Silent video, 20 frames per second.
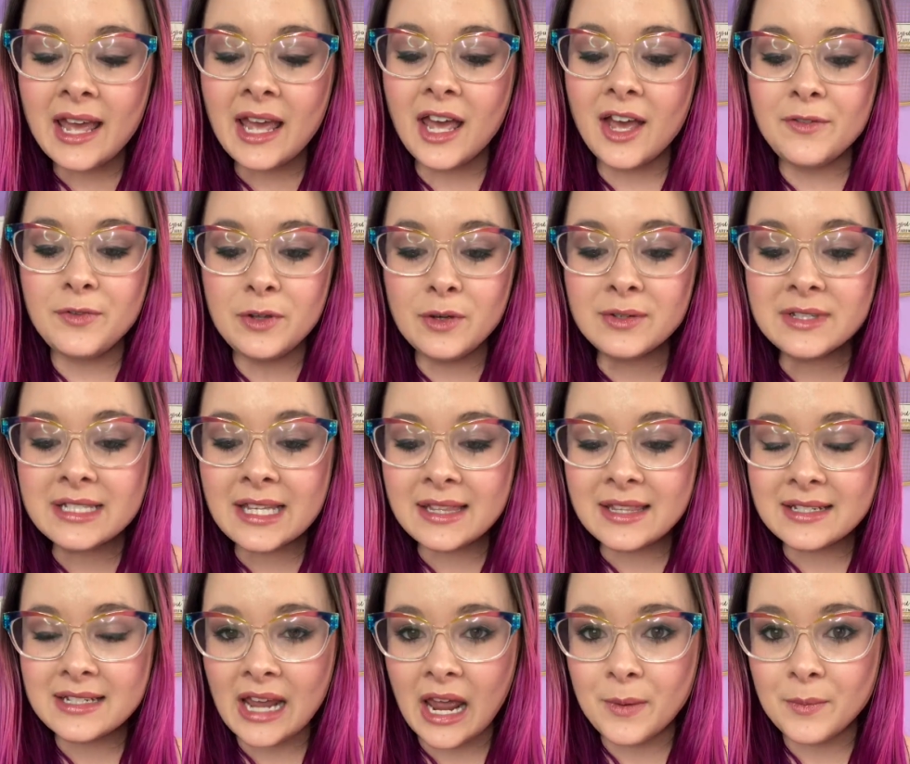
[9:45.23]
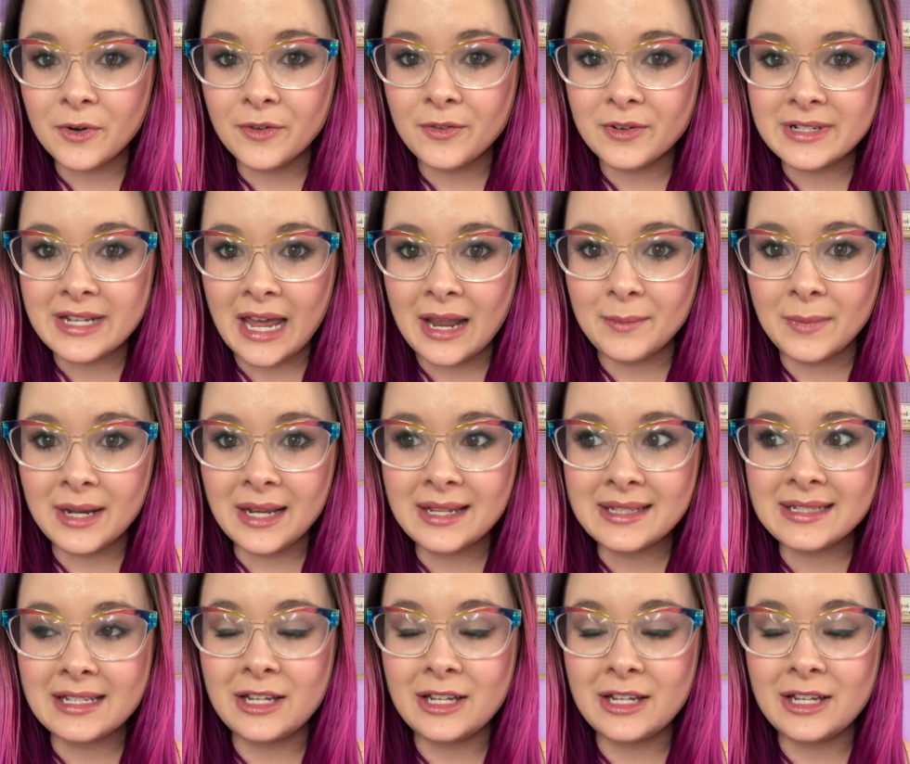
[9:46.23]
If you set the timer for 10 minutes